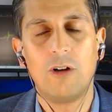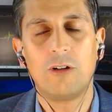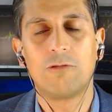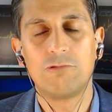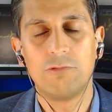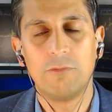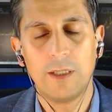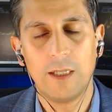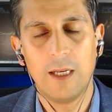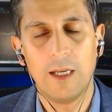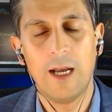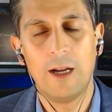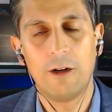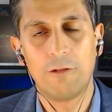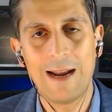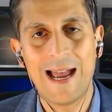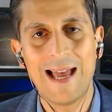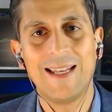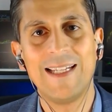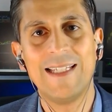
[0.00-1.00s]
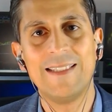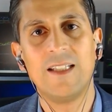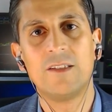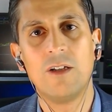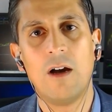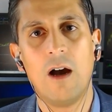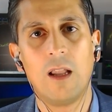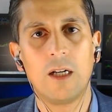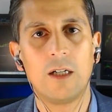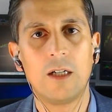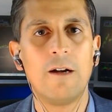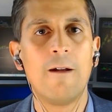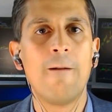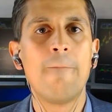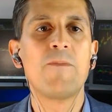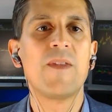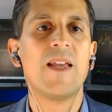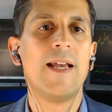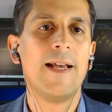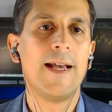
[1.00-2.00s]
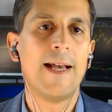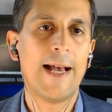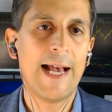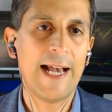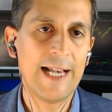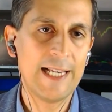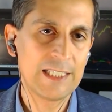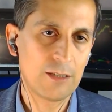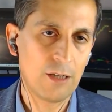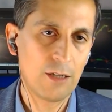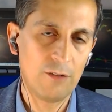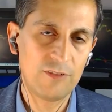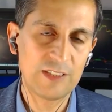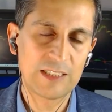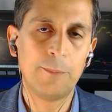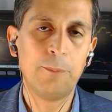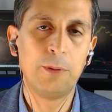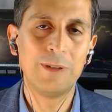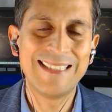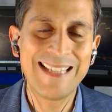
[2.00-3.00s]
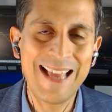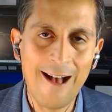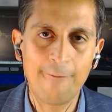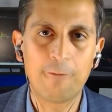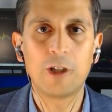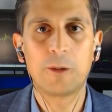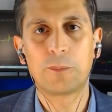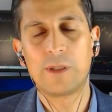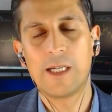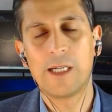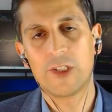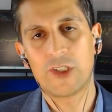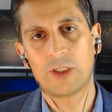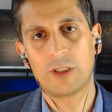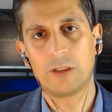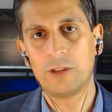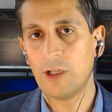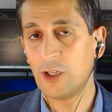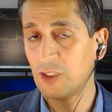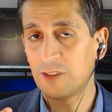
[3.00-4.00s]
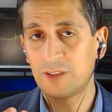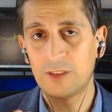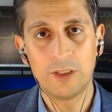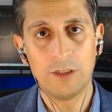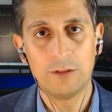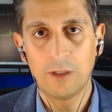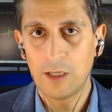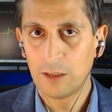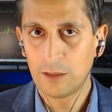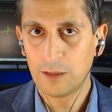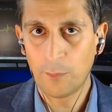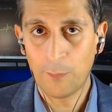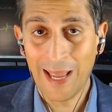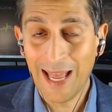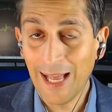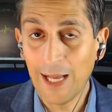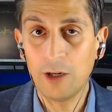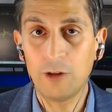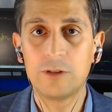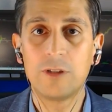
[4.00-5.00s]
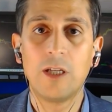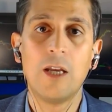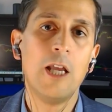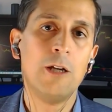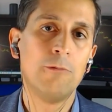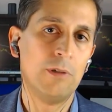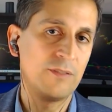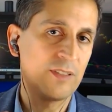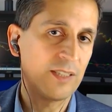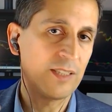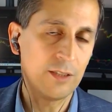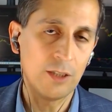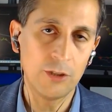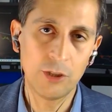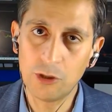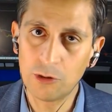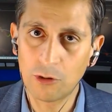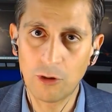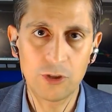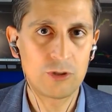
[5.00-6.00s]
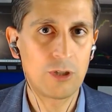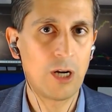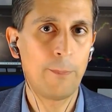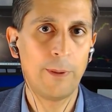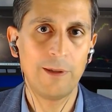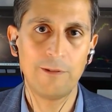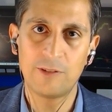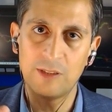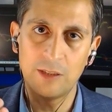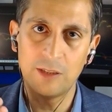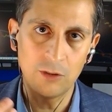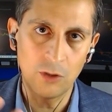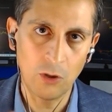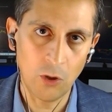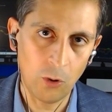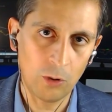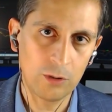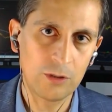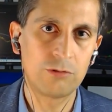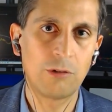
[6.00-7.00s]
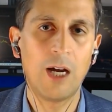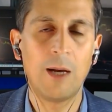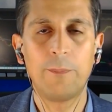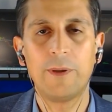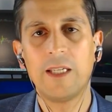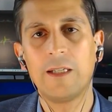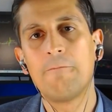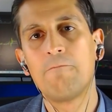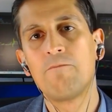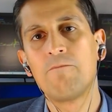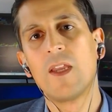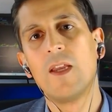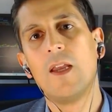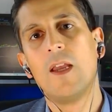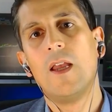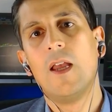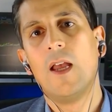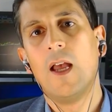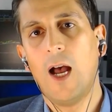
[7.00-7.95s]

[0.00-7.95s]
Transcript: The strong rally in the dollar has obviously put downward pressure, not just the pound. We've seen the euro dropping, we've seen gold dropping.